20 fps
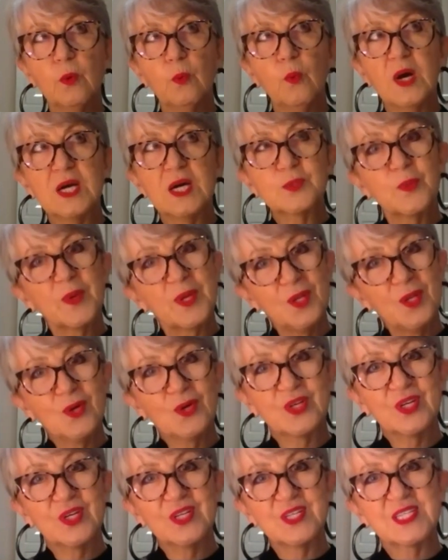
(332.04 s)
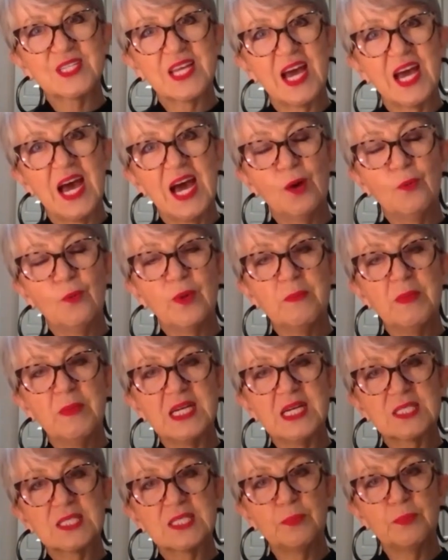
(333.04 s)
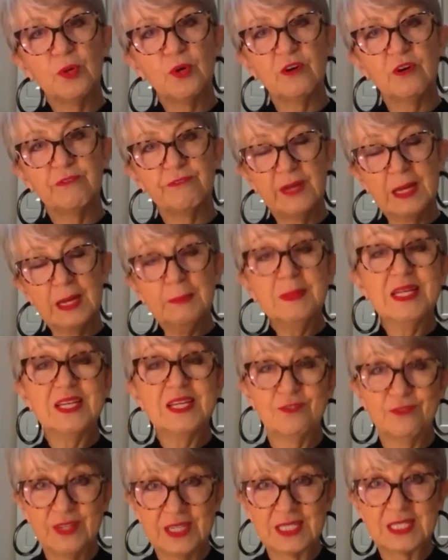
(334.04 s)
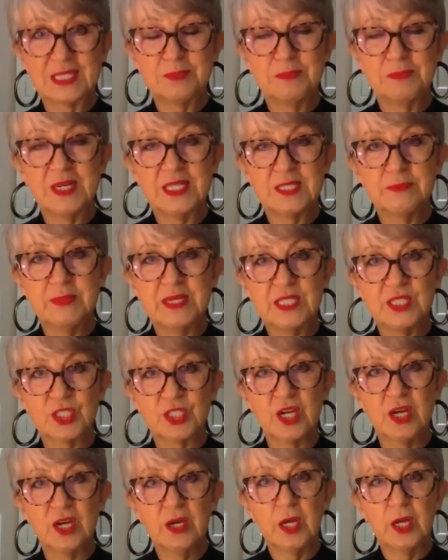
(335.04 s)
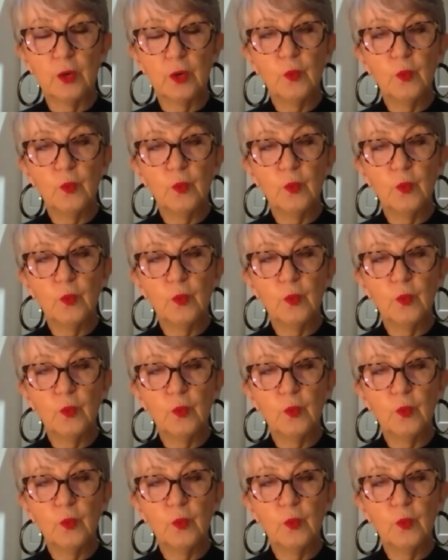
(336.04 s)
whilst we look at how we might support a family affected by dementia,